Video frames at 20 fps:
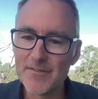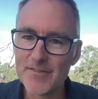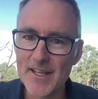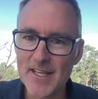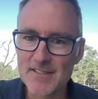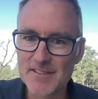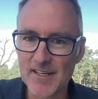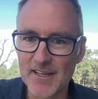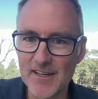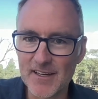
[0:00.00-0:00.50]

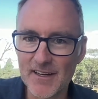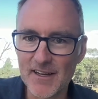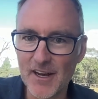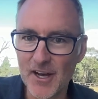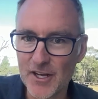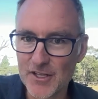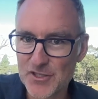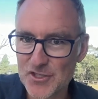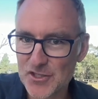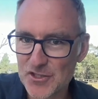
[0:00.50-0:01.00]
There's a
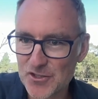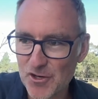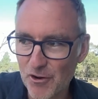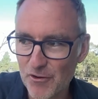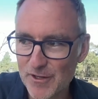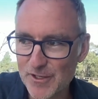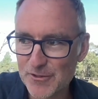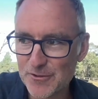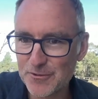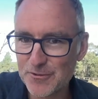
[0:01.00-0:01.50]

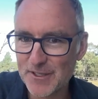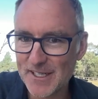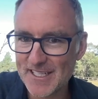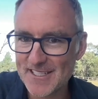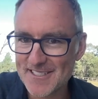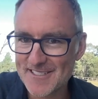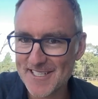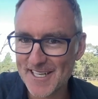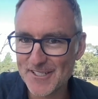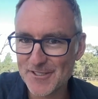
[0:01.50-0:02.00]
historical
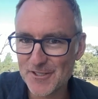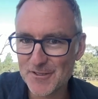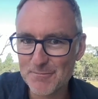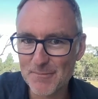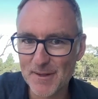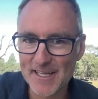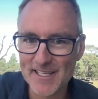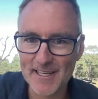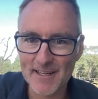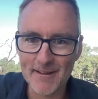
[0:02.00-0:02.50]
intended
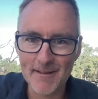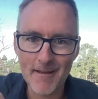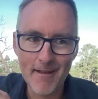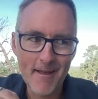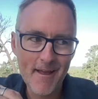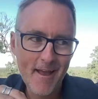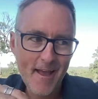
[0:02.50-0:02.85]
meaning.